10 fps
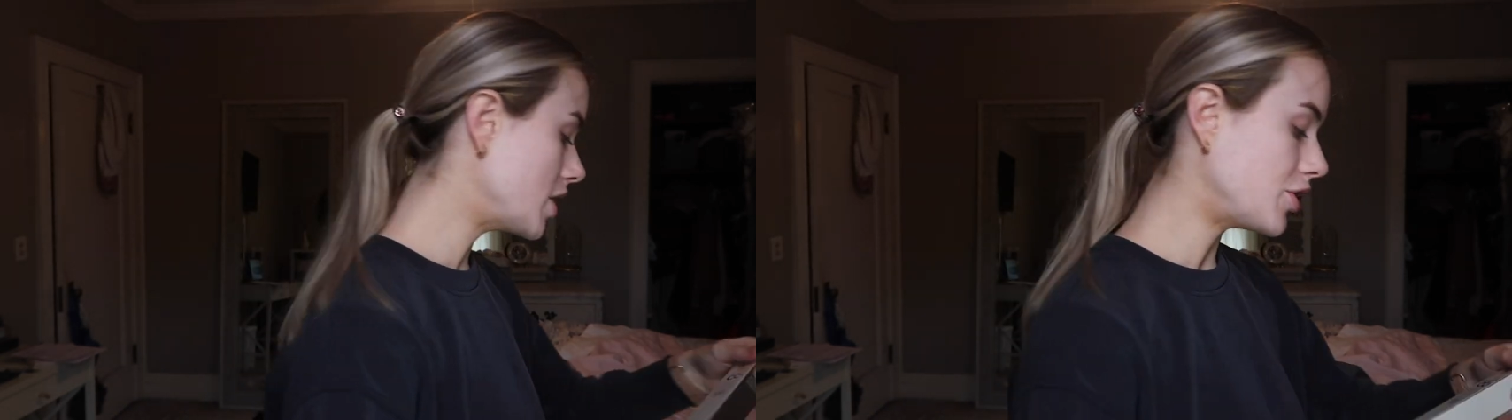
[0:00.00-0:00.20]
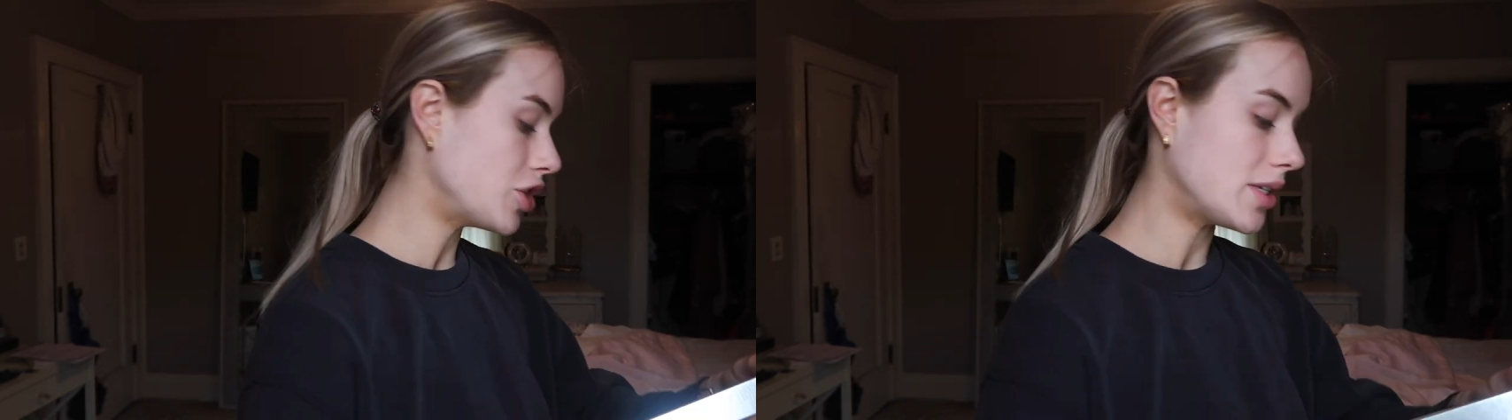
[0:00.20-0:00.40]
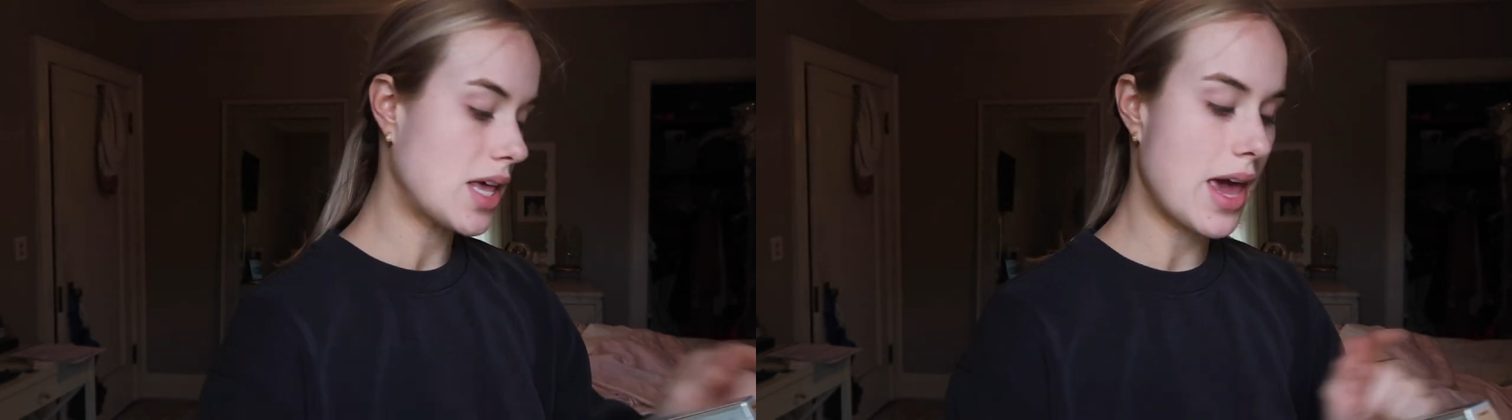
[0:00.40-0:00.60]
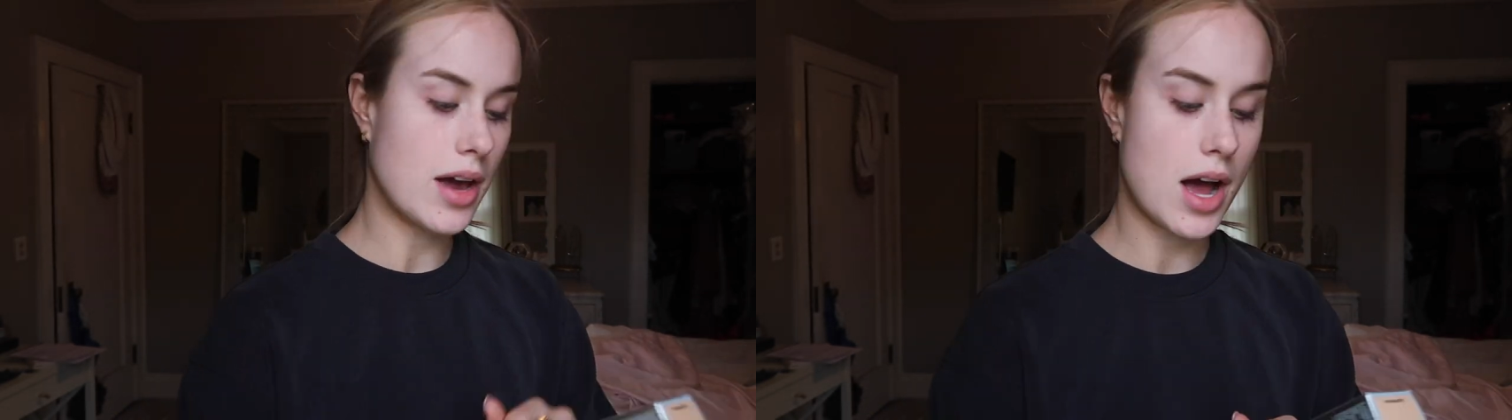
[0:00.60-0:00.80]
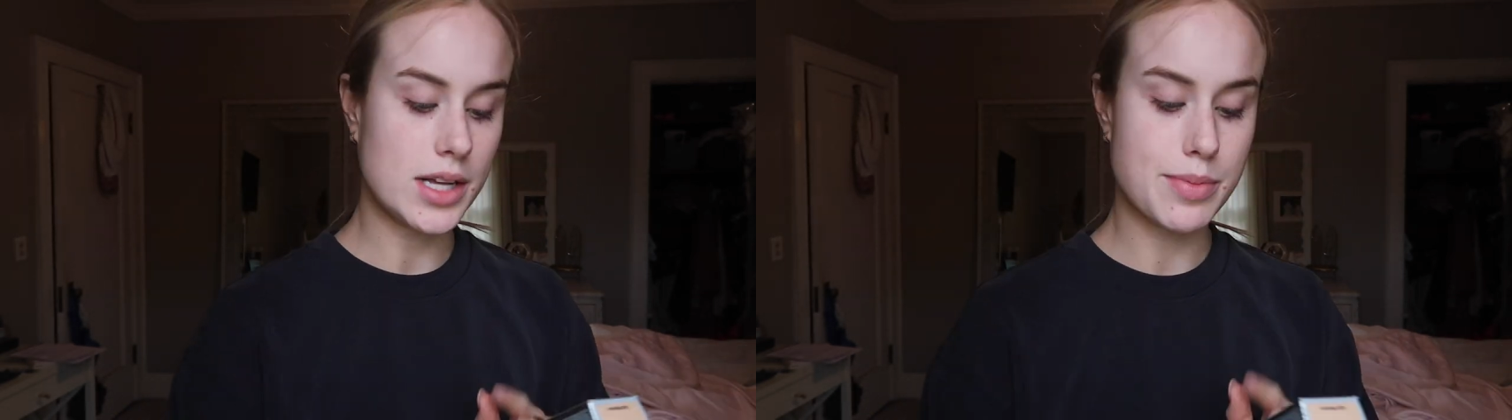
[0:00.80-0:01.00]
is just the
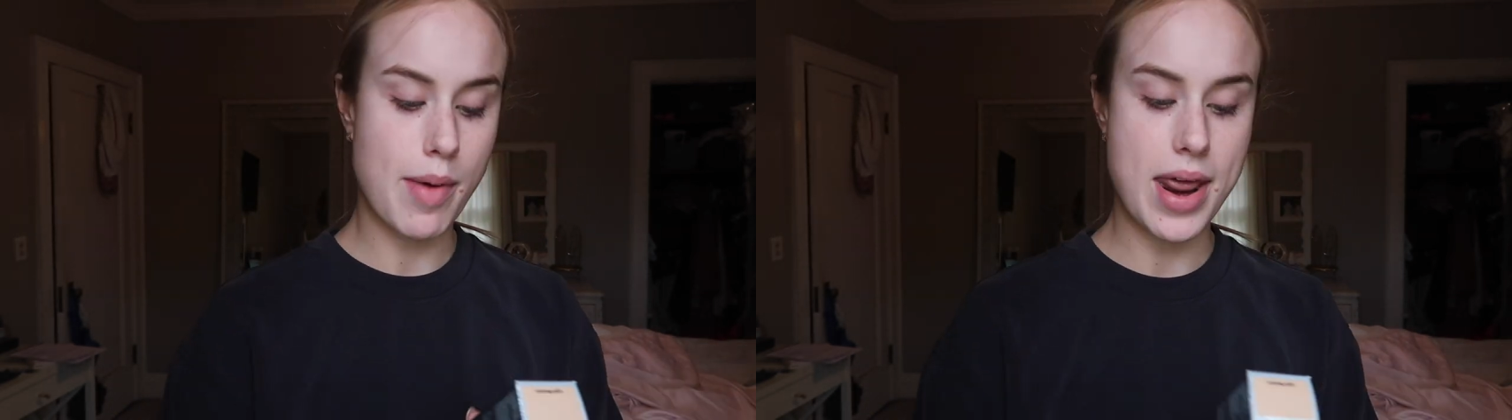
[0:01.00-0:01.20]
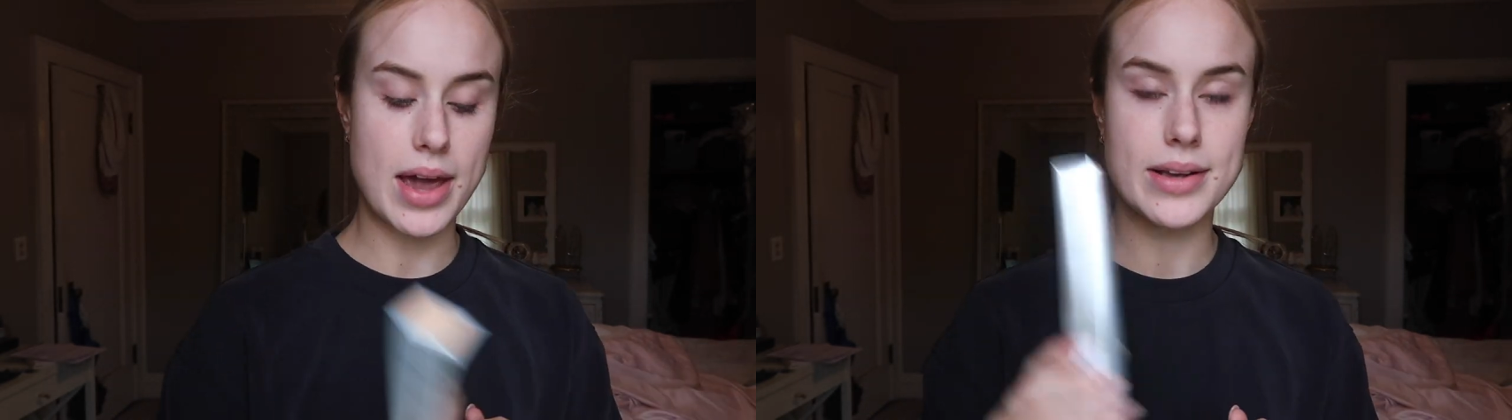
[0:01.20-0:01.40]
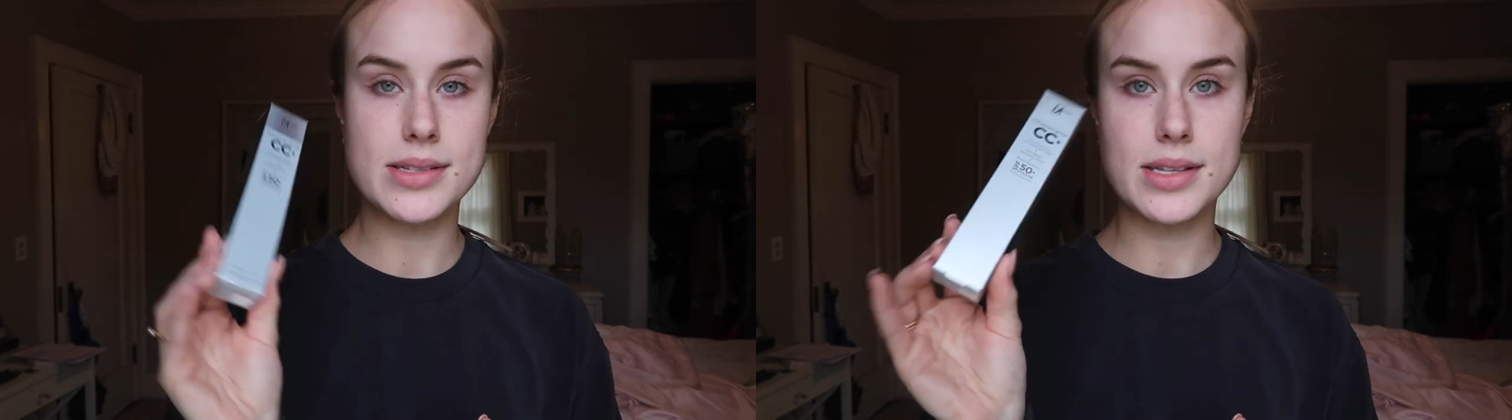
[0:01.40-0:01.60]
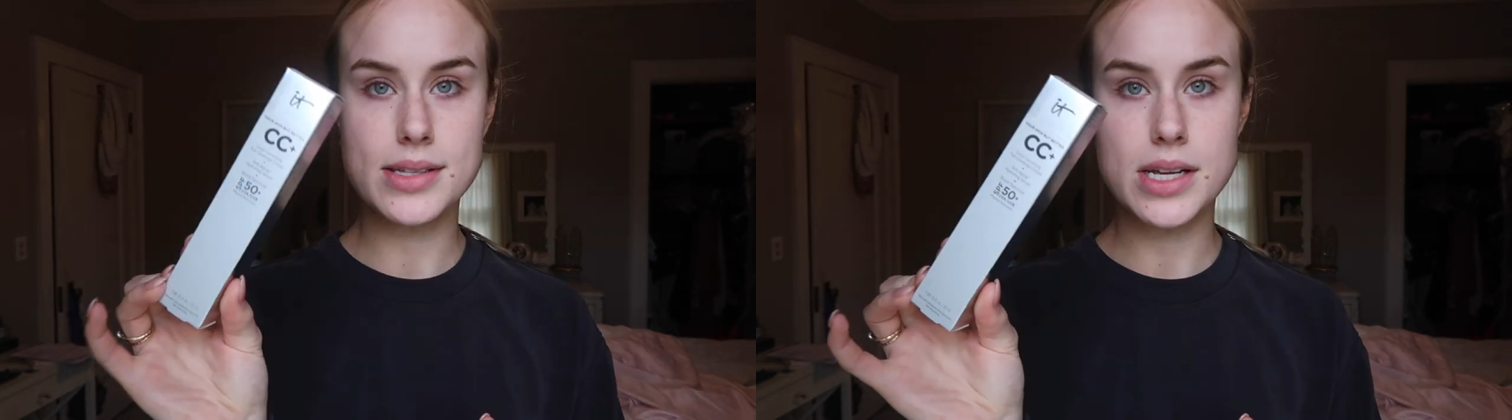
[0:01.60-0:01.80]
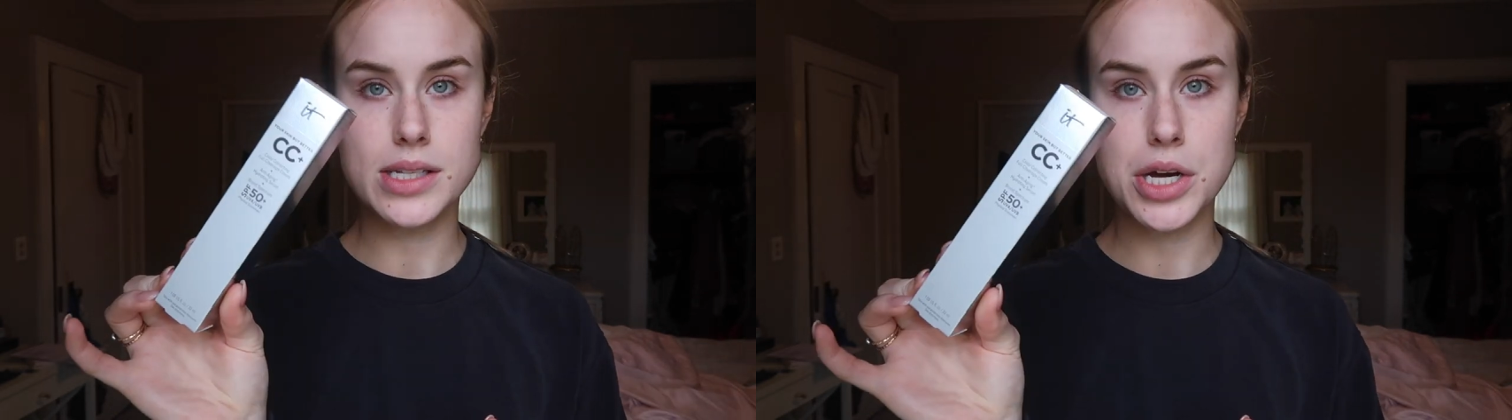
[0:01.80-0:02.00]
It Cosmetics
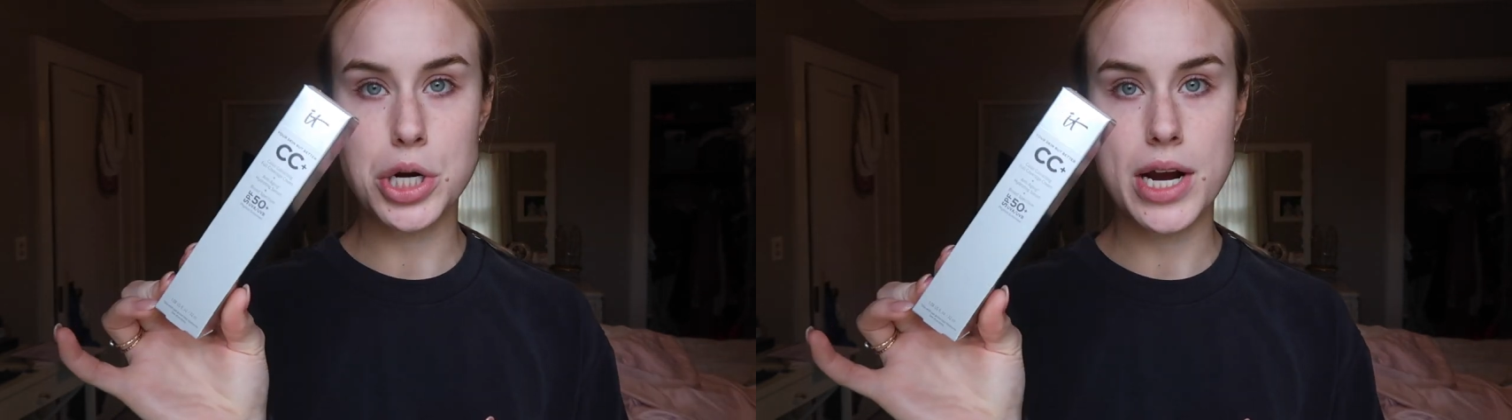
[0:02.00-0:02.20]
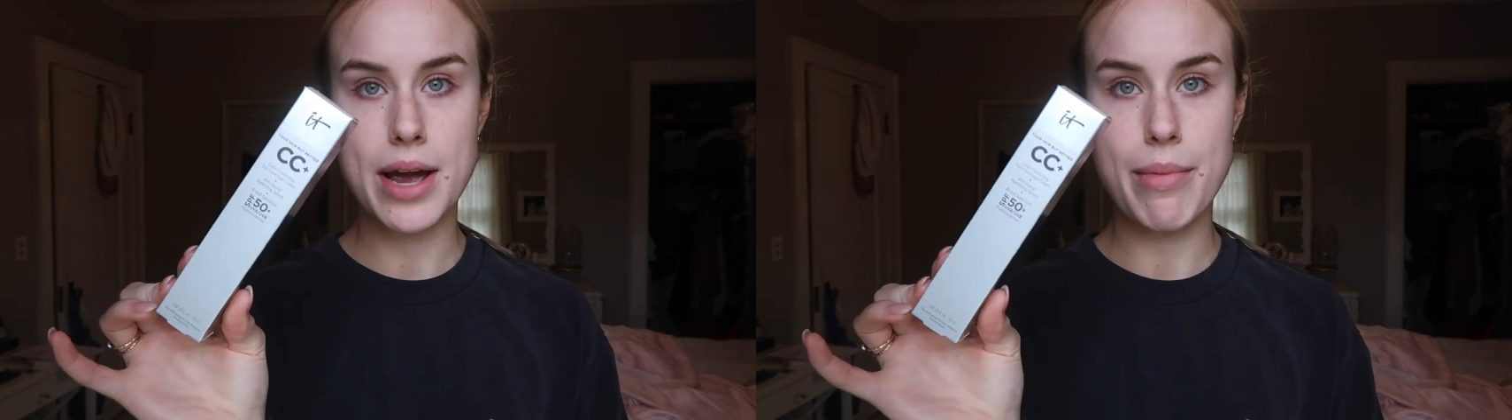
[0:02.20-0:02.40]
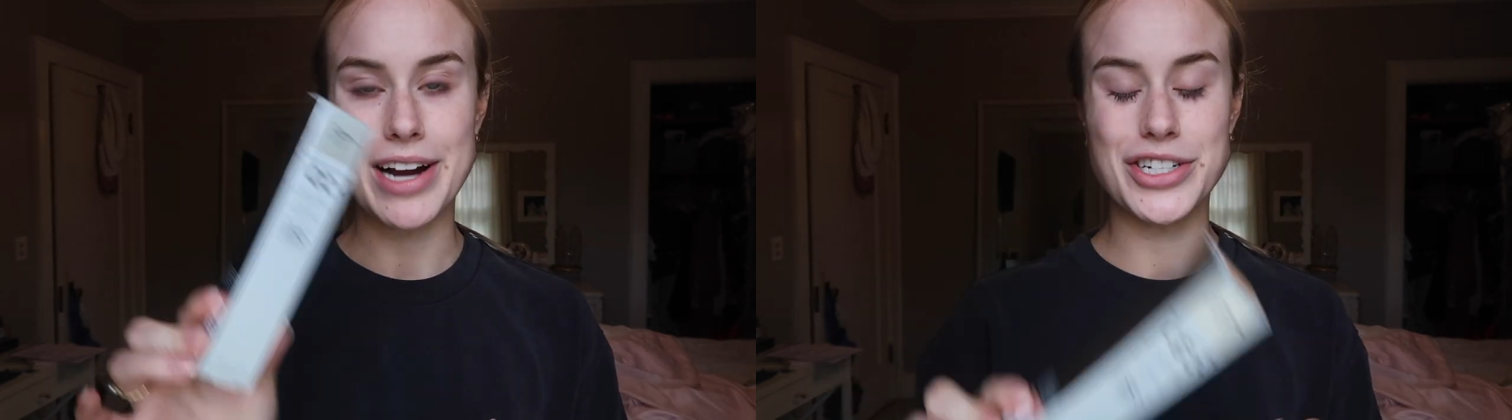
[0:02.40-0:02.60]
CC cream.